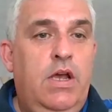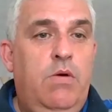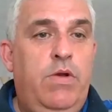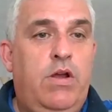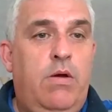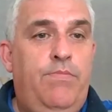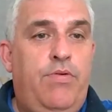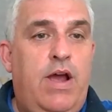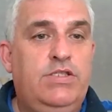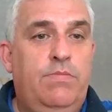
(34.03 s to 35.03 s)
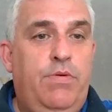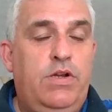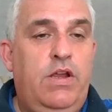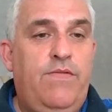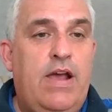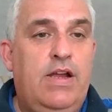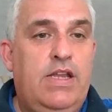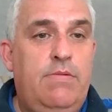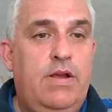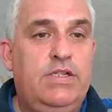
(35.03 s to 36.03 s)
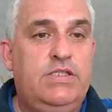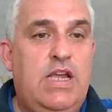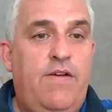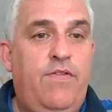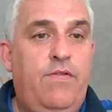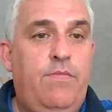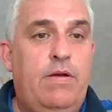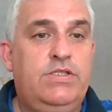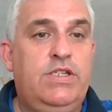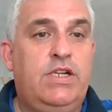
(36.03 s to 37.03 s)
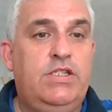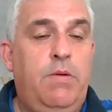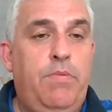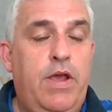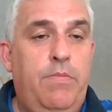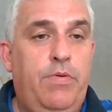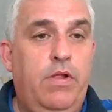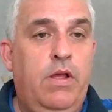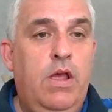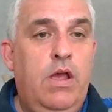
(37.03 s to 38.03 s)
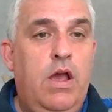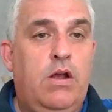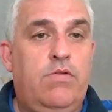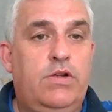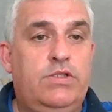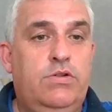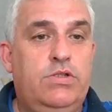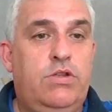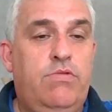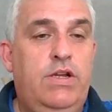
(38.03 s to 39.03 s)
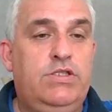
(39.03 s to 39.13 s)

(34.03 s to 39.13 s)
And we comprise a body of academic staff of about 60 people across those three